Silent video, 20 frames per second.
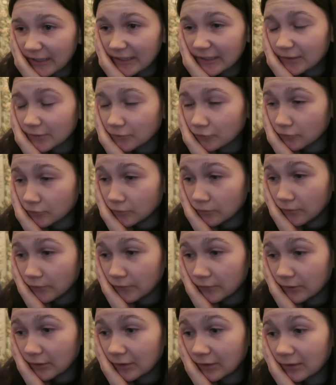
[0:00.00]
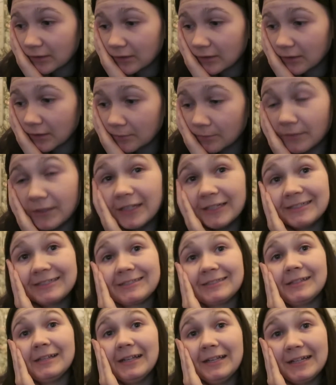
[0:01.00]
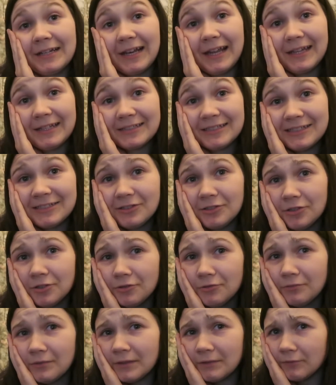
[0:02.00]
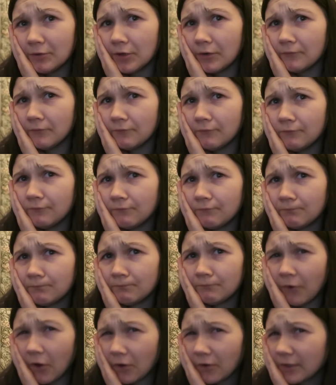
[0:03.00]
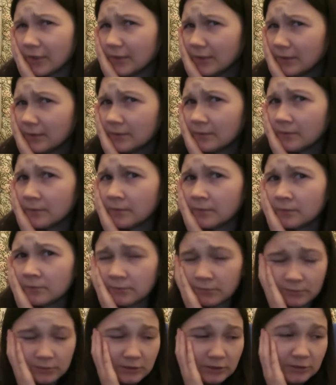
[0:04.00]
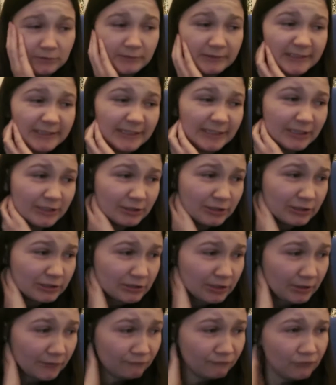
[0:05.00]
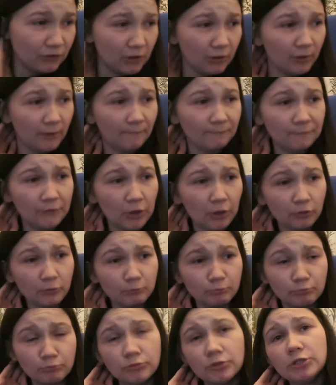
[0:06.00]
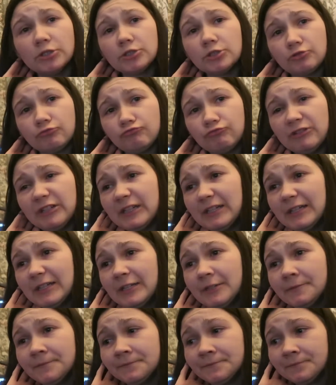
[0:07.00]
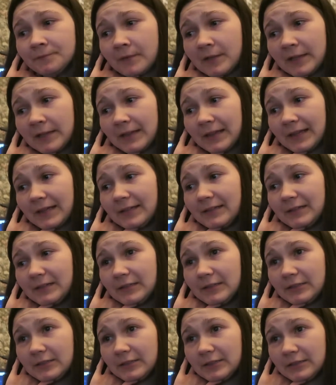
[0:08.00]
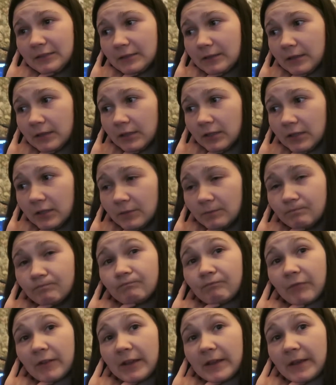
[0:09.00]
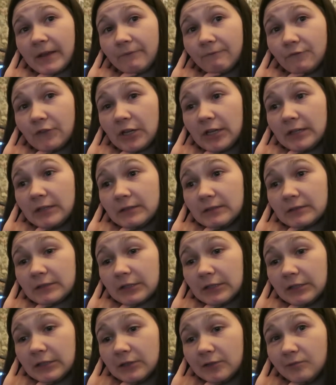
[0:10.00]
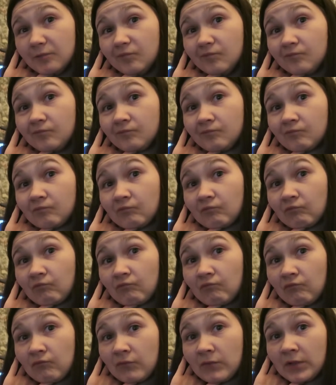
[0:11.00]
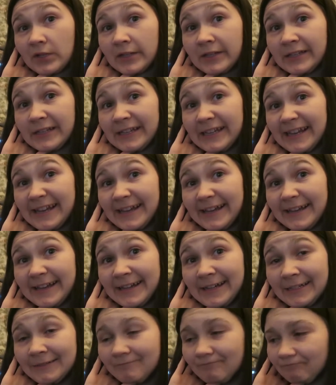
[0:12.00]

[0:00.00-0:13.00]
at all for like a big neglecting you I'm um, vlogging. You know what I mean? I just don't feel like I vlog much really lately. Um and everything so yeah.